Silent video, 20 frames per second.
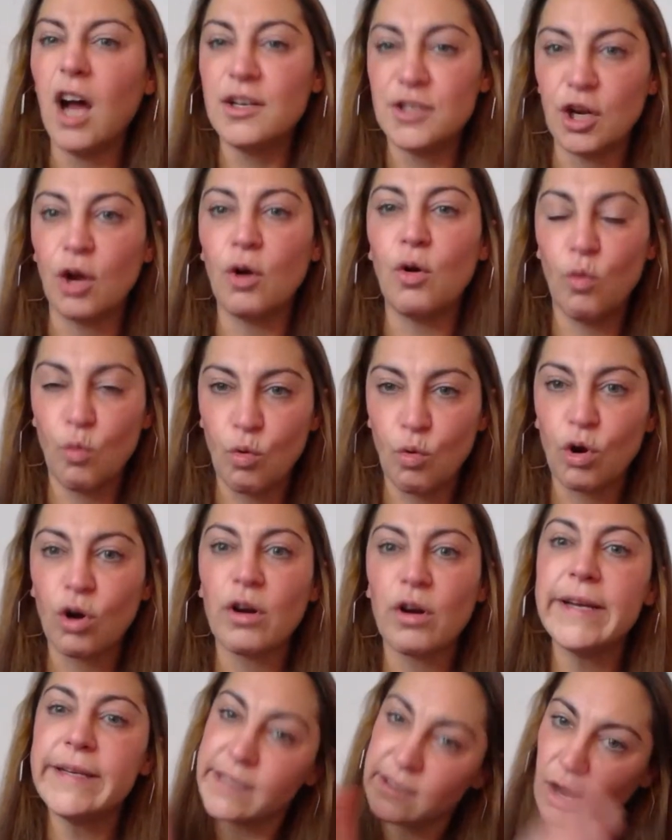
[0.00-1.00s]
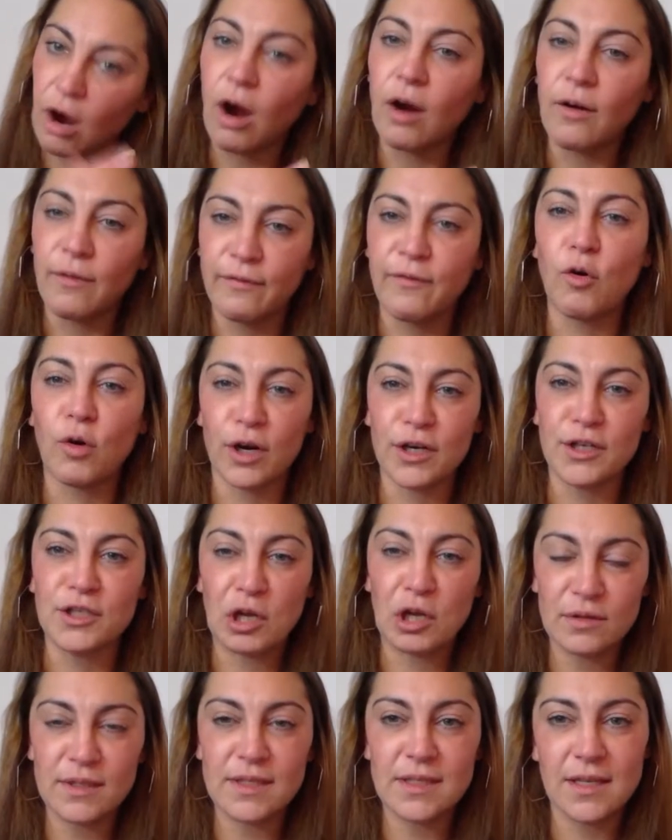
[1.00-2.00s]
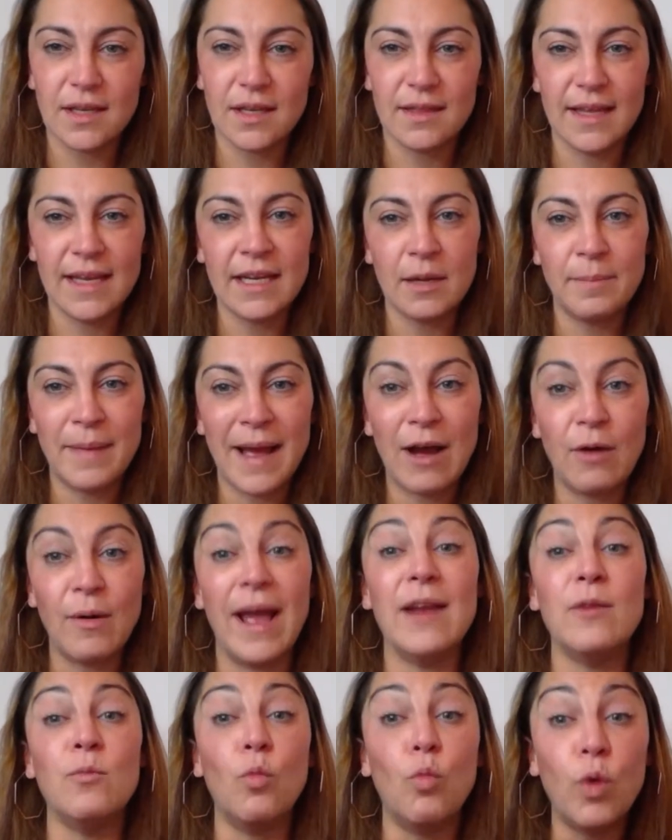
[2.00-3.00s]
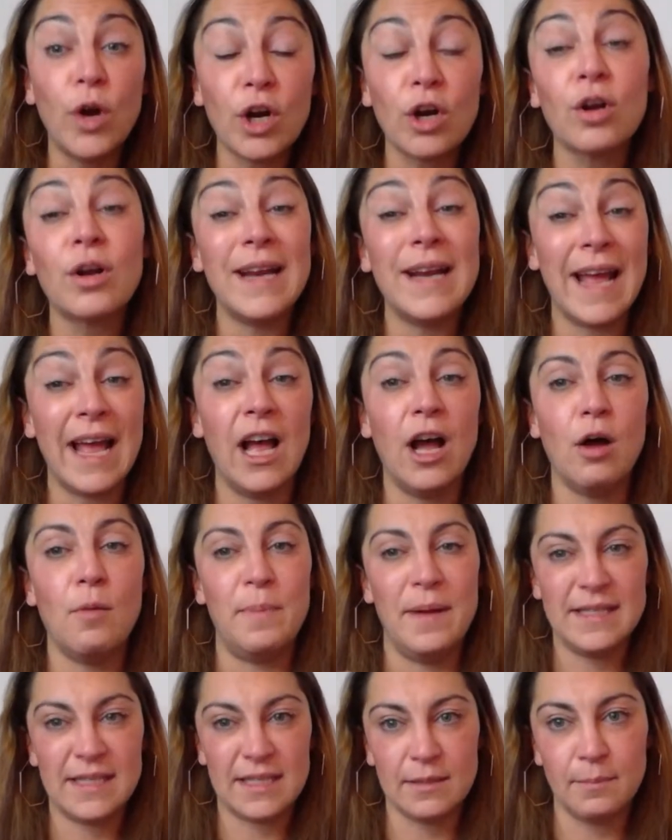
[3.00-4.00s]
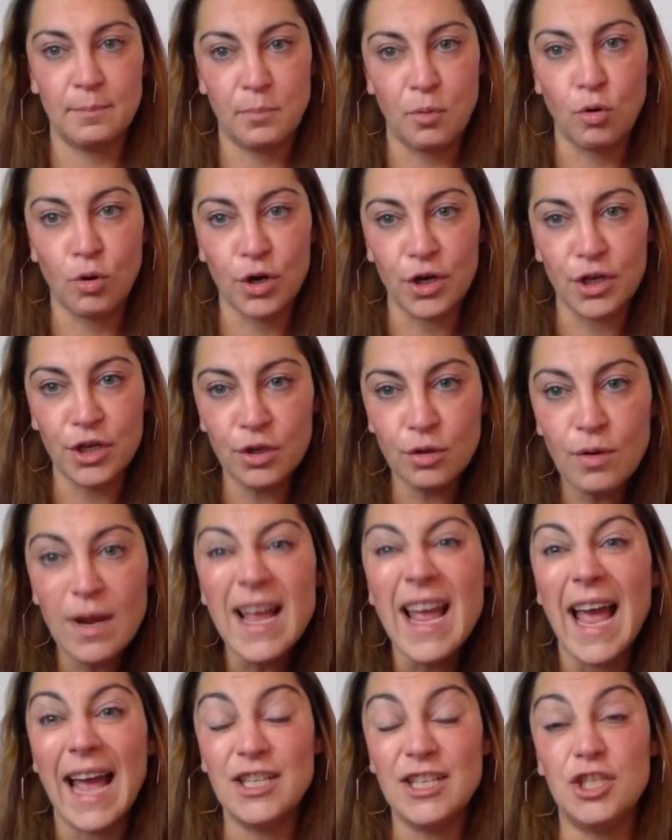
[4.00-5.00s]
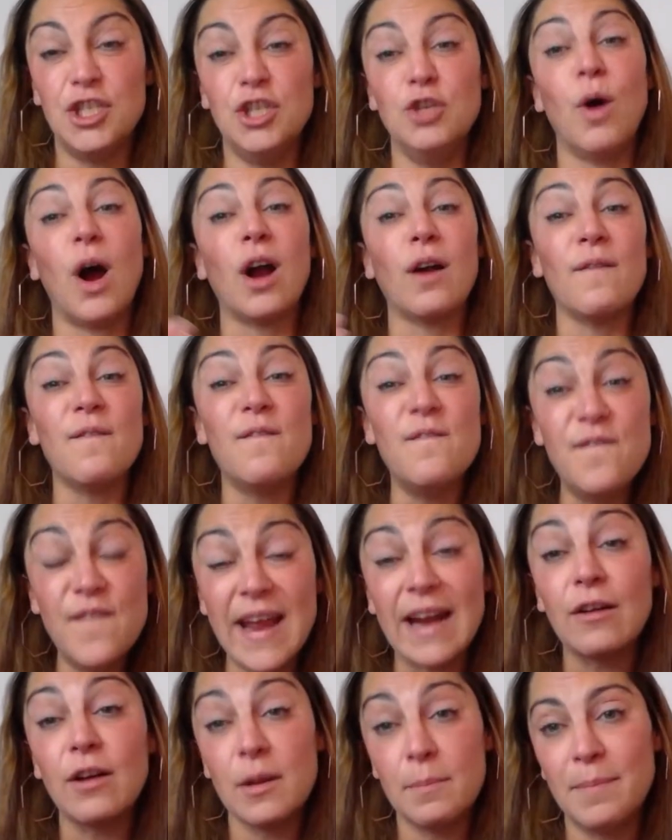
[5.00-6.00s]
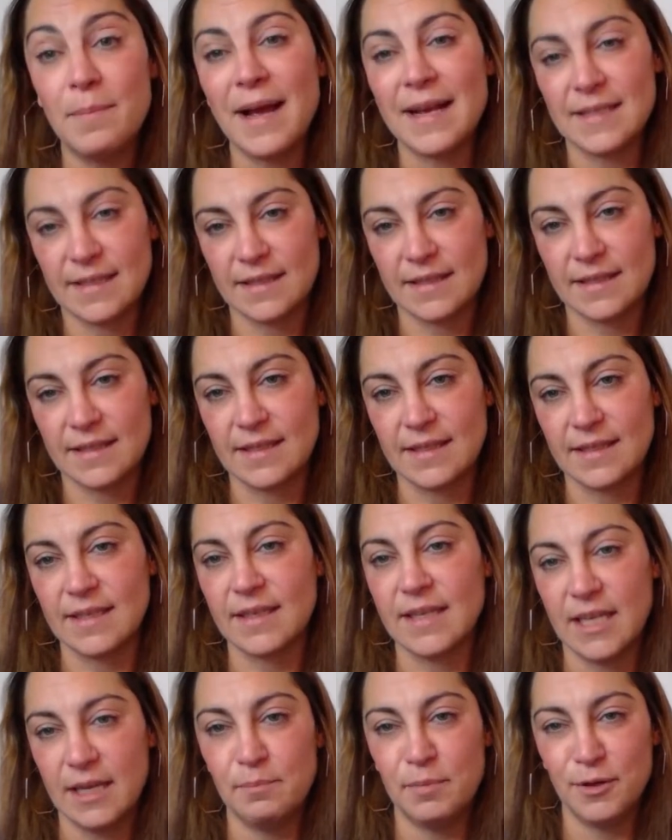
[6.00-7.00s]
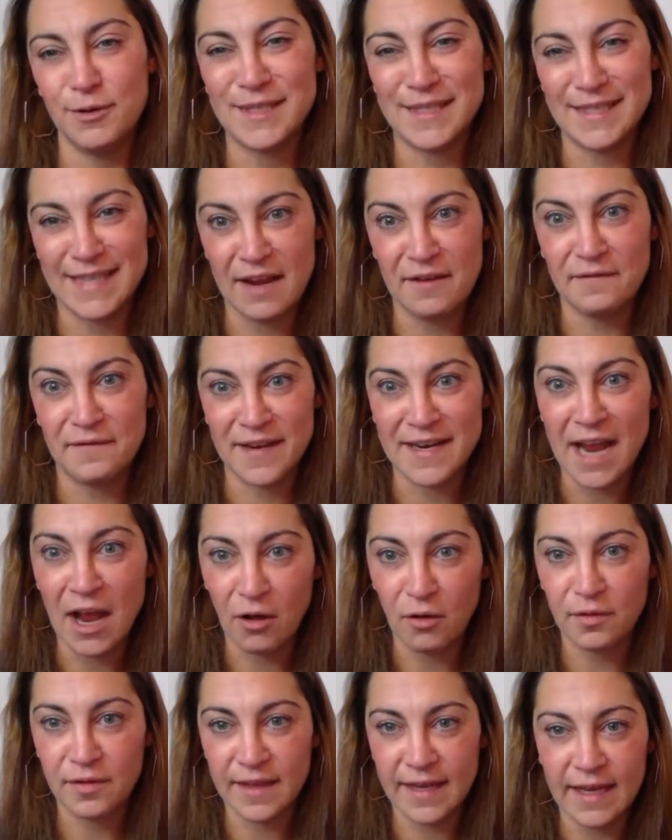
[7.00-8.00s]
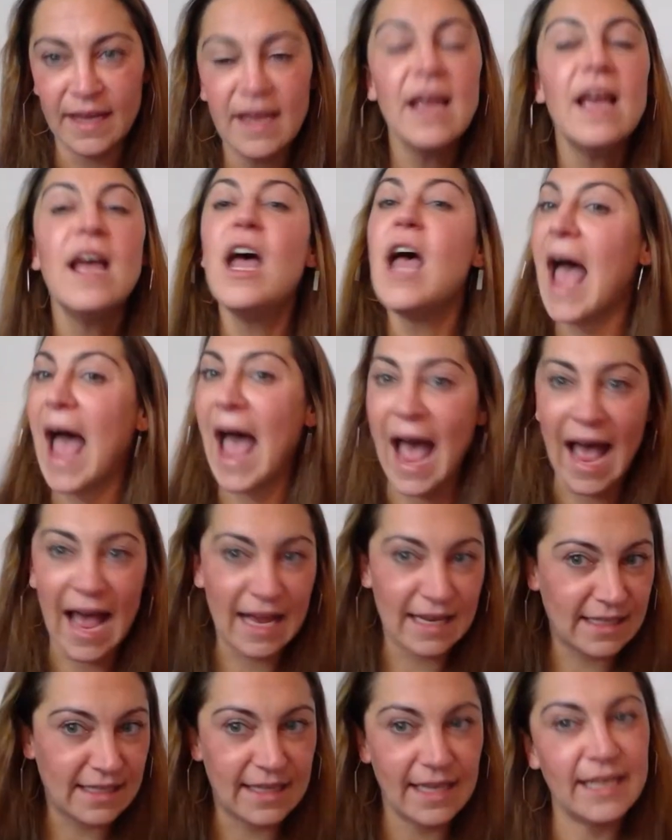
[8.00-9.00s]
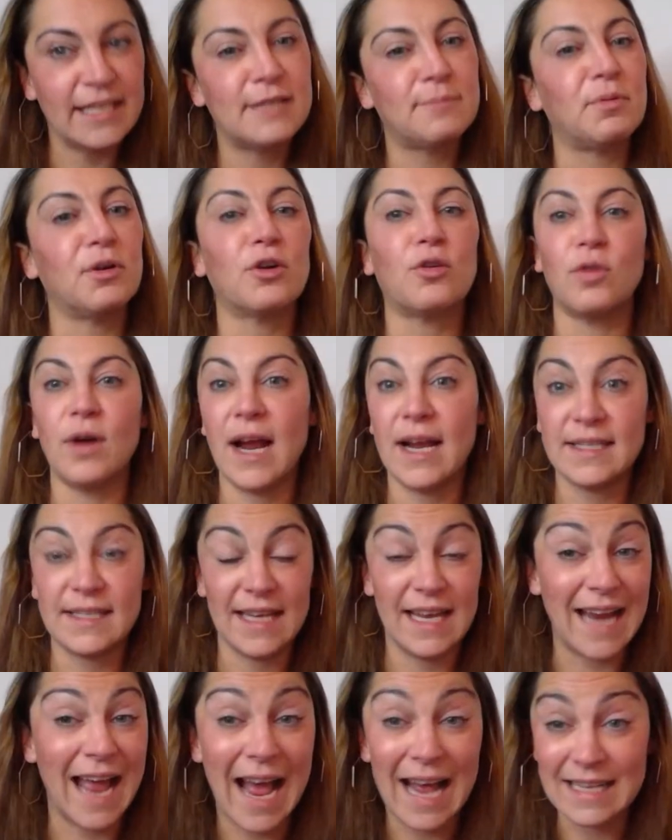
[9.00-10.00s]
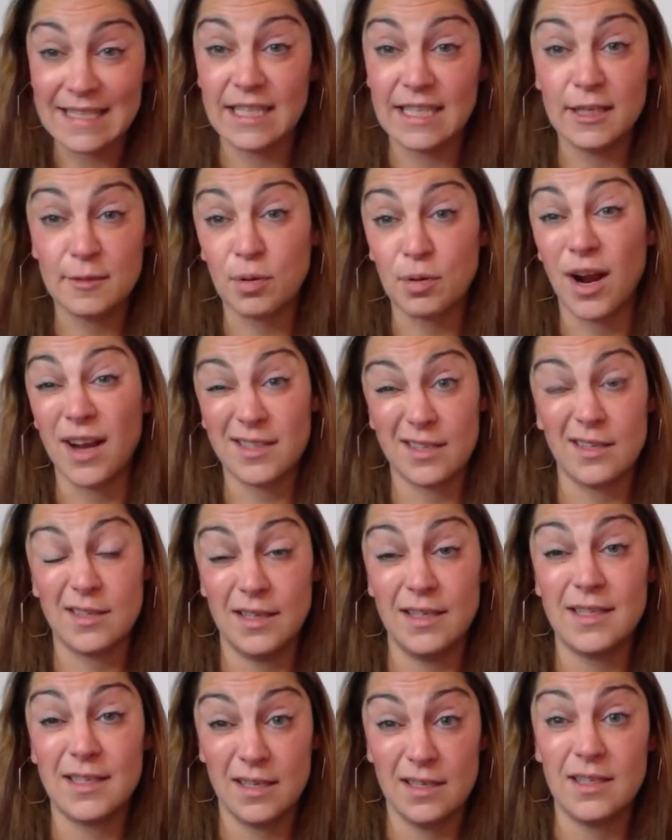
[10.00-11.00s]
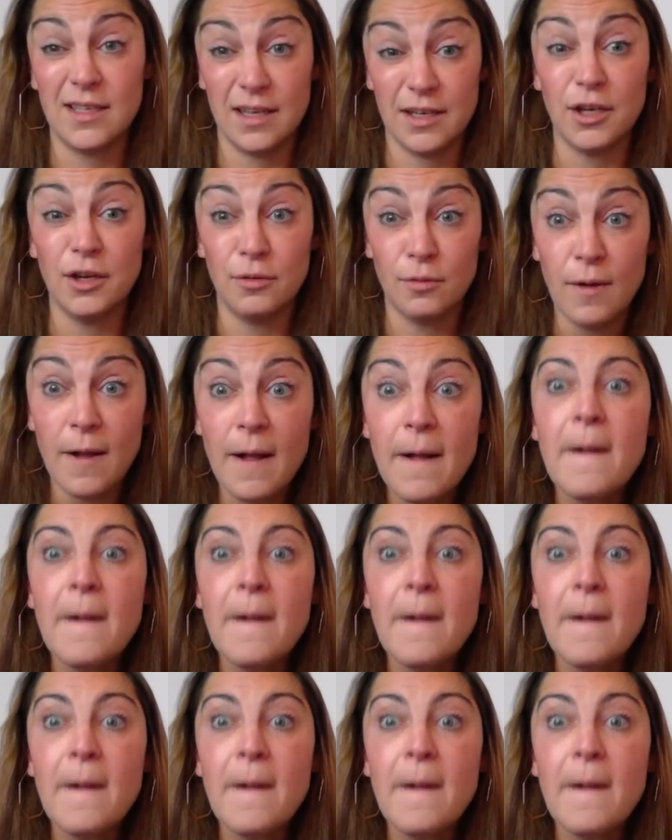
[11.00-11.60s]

adult worries are for adults to think about, and we're going to help and support you and do our very best to keep you safe and healthy as things progress and as these processes continue.